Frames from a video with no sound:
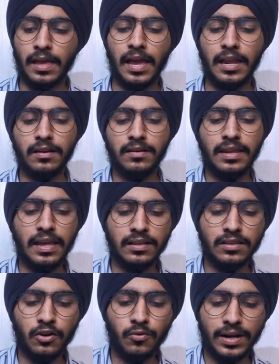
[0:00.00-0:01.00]
and
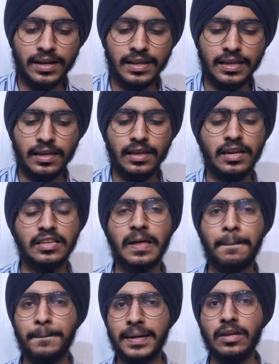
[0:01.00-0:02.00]
take the 20 in
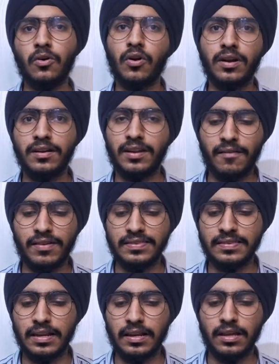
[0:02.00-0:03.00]
the pre-order
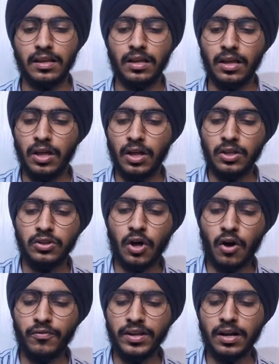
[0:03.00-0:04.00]
traversal.
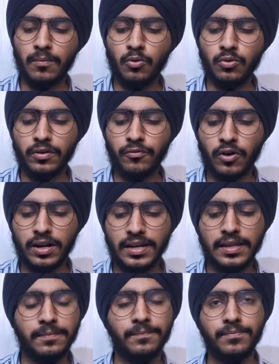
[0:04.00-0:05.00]
Now we come to the
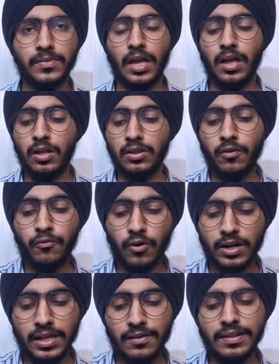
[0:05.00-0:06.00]
40. Now
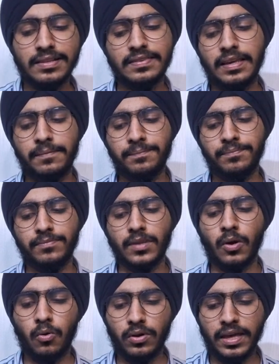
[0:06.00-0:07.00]
40 will say,
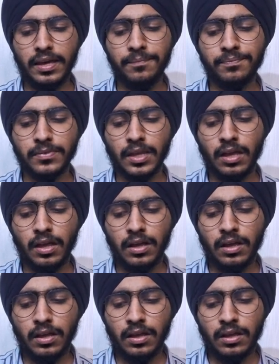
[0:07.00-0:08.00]
okay,
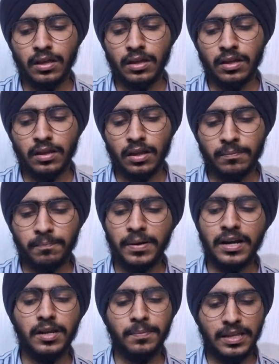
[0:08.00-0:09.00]

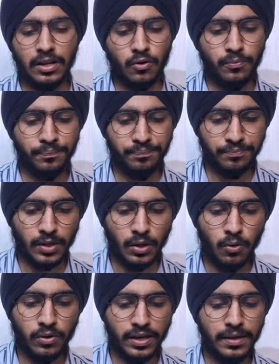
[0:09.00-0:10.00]
print me now.
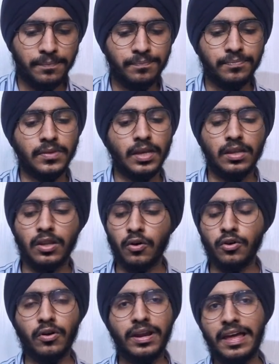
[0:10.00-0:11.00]
Okay, now
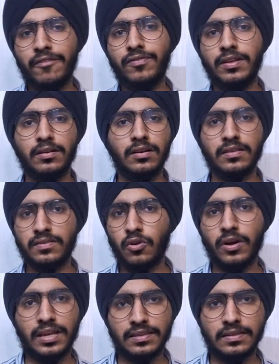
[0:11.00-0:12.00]
your left does
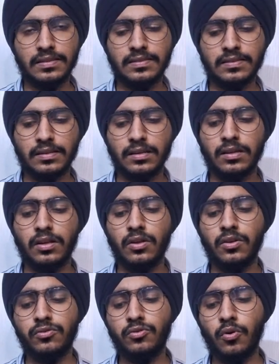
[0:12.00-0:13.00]
not exist.
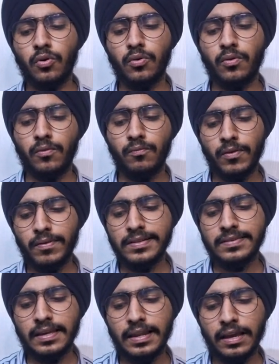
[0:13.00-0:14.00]
So we will
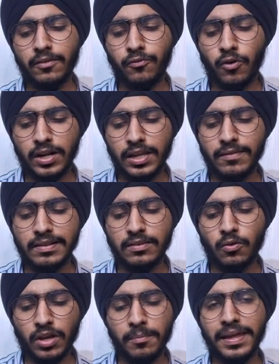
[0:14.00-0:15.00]
say like 40 will
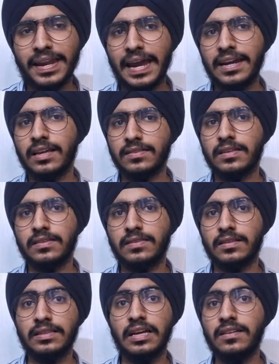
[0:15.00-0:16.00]
say, okay, my right
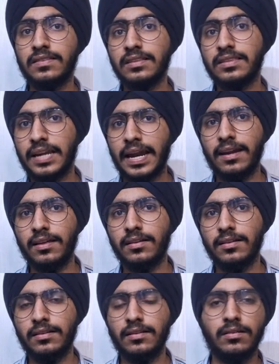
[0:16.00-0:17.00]
exists. There is a thread.
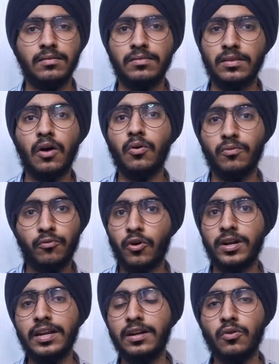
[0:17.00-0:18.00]
Now
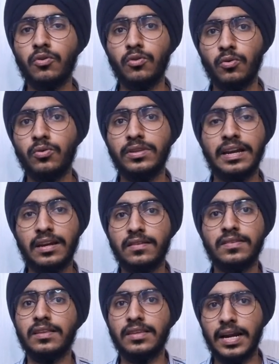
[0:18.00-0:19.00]
40 don't know that
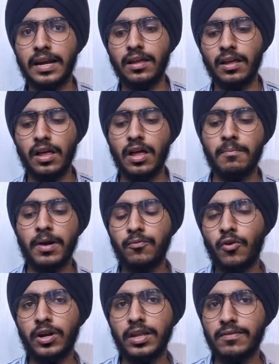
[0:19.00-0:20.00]
it's a thread, but
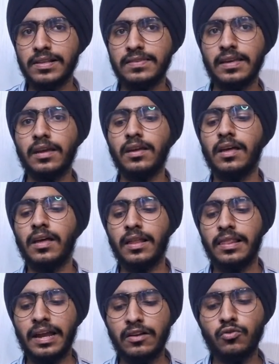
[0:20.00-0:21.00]
40 will say,
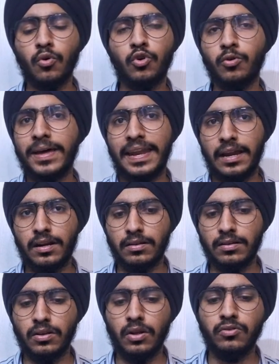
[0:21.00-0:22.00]
let's go to my right.
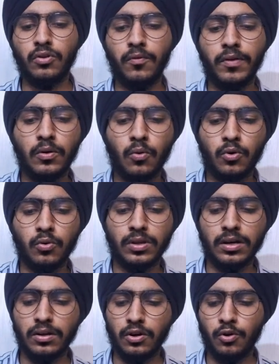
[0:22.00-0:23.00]
So we will go to
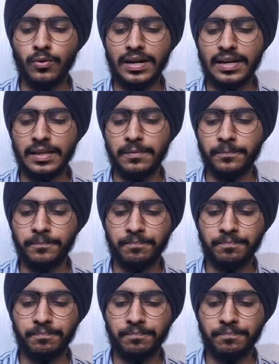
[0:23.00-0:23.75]
the 20.